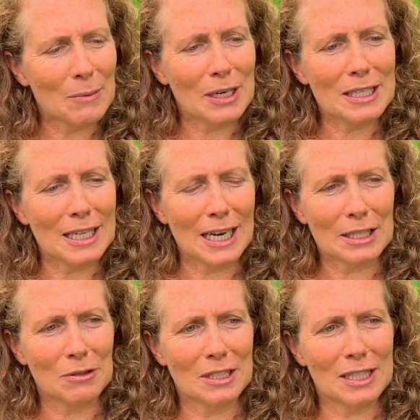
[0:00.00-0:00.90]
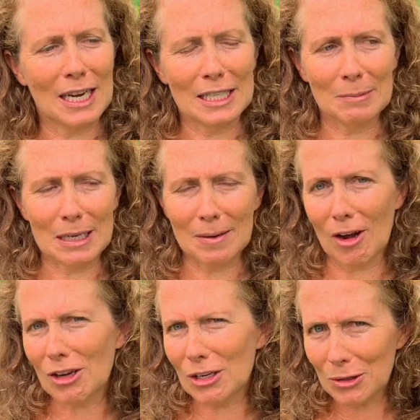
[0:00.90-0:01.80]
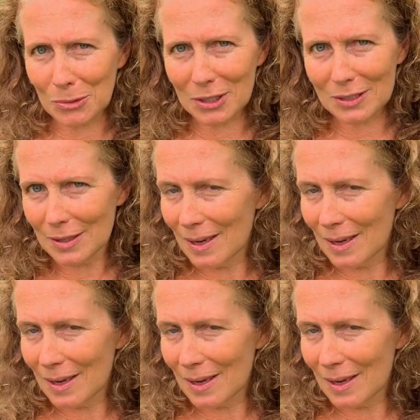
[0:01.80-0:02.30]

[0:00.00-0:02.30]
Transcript: one of the lecturers saying to me, "Oh, you know what?